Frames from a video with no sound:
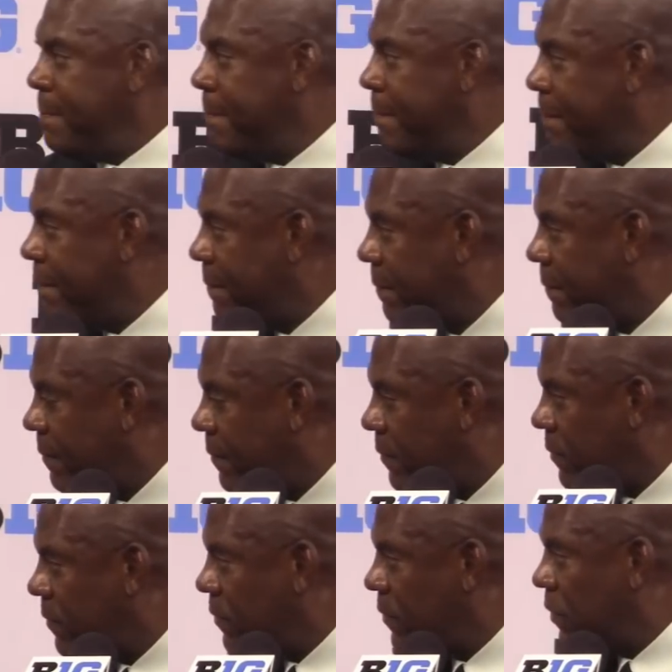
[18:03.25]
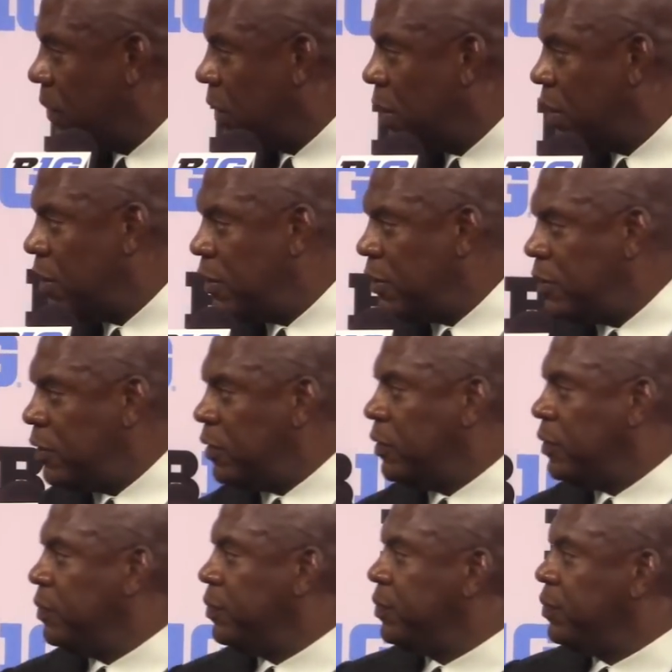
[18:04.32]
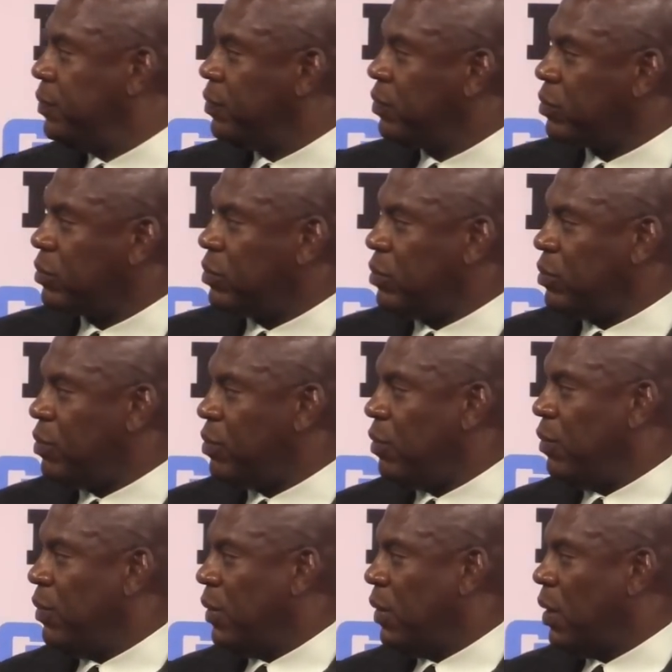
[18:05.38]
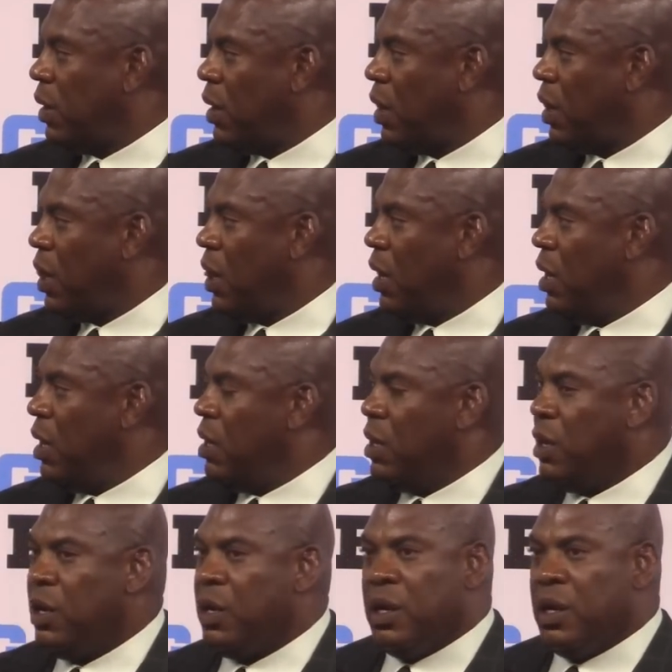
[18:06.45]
-hmm. spring, did you prepare for the possibility that he would transfer?